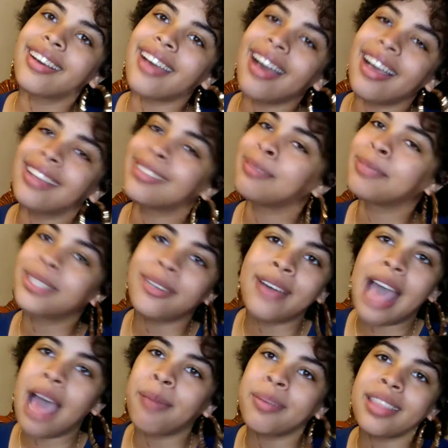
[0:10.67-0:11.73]
Guys, I'm so
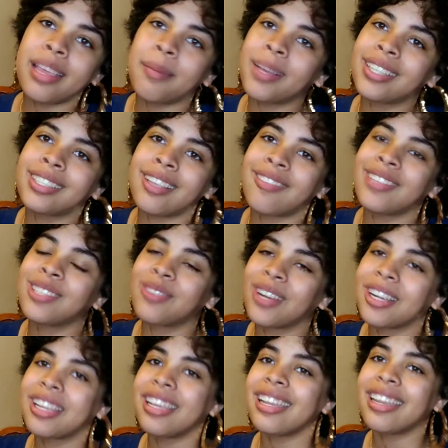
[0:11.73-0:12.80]
happy that my stuff is
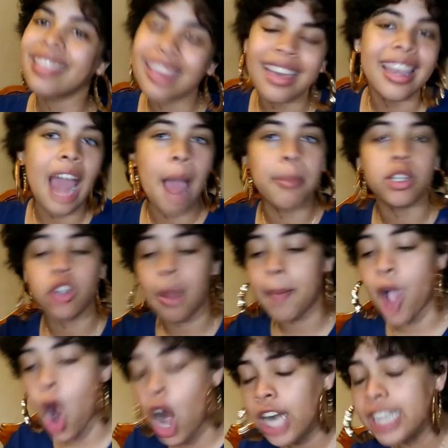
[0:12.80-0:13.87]
working again. I'm gonna try
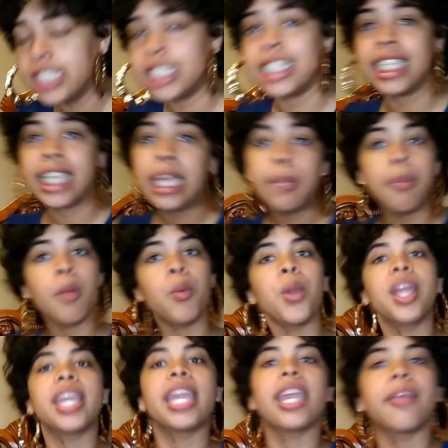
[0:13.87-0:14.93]
my hardest to keep it
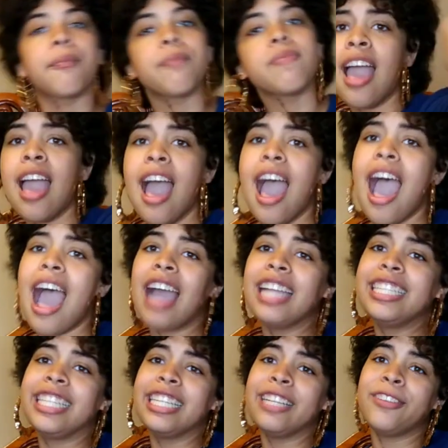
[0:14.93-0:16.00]
working.
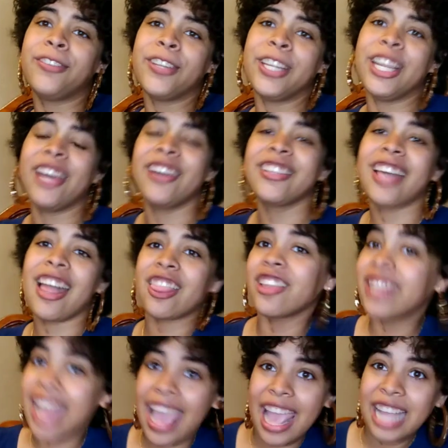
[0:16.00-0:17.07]
I did a video the other
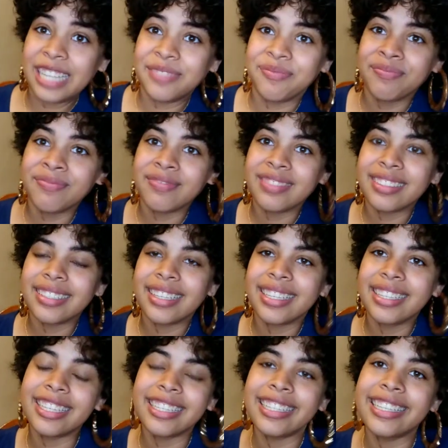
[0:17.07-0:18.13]
day,
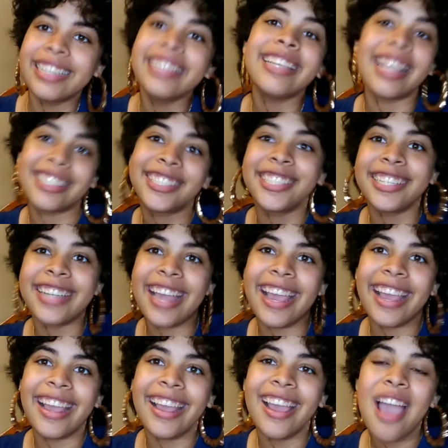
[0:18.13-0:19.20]
literally
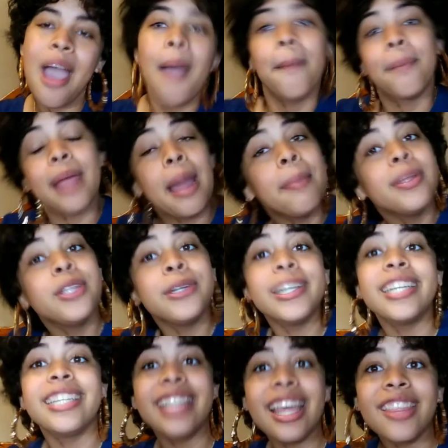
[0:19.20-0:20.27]
yesterday, but I'm gonna do
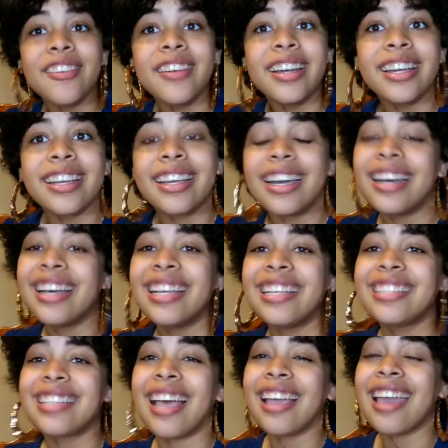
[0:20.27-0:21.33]
another one
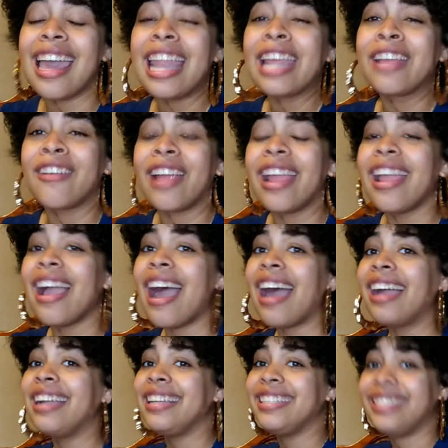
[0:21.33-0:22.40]
because I got a great
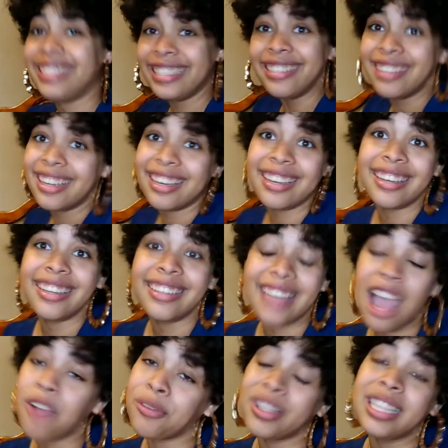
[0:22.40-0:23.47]
idea.
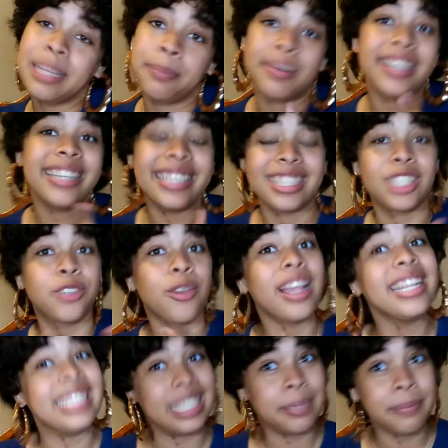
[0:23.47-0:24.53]
Not really, but it's
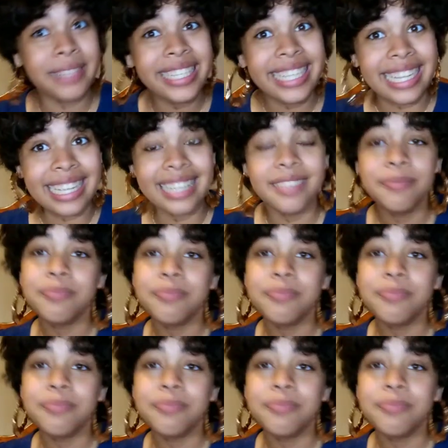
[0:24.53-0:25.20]
great to me.